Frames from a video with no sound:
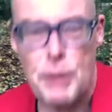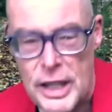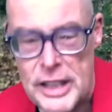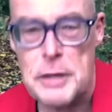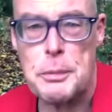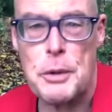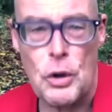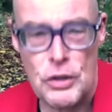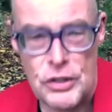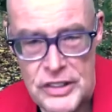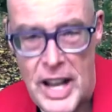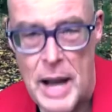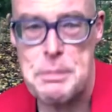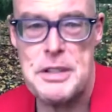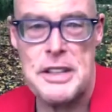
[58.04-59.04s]
practical
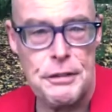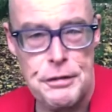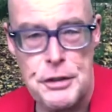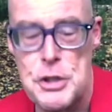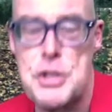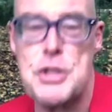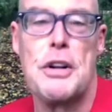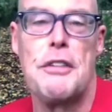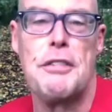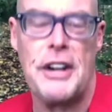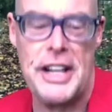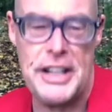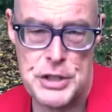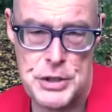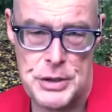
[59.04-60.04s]
steps in the future of our
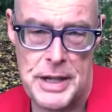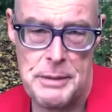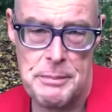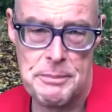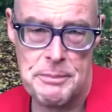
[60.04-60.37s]
industry.